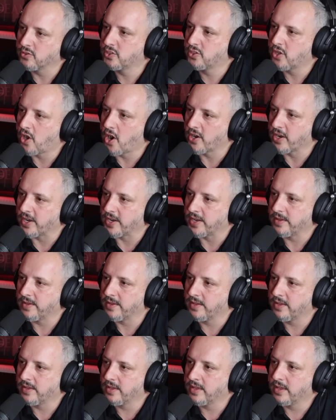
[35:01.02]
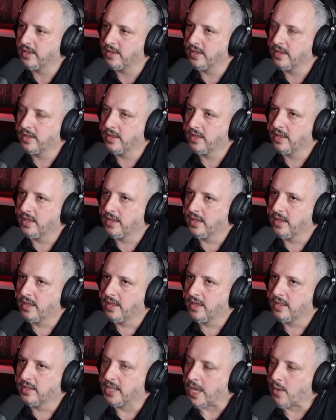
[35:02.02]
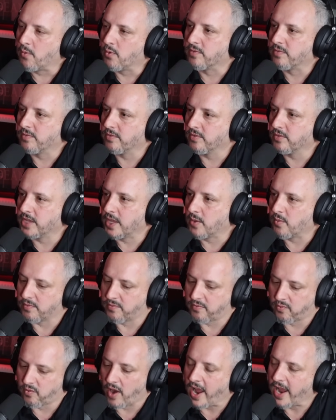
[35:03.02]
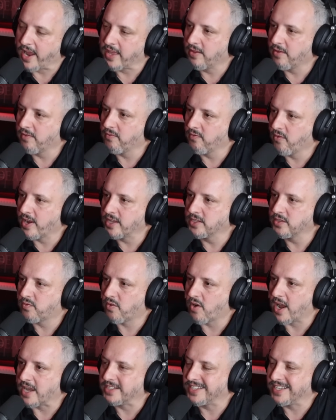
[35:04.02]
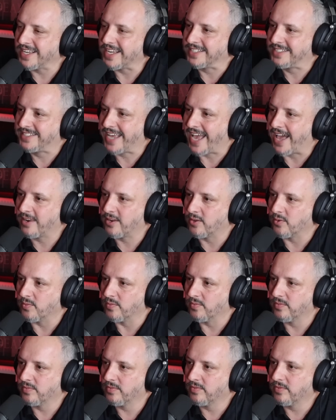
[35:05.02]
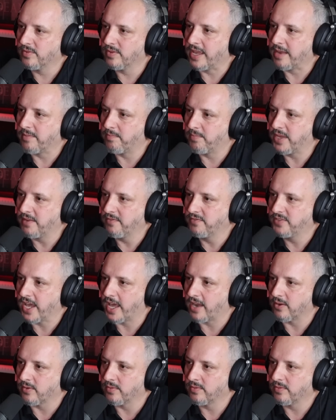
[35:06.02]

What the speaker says: started, they would fry their French fries in tallow, in beef tallow.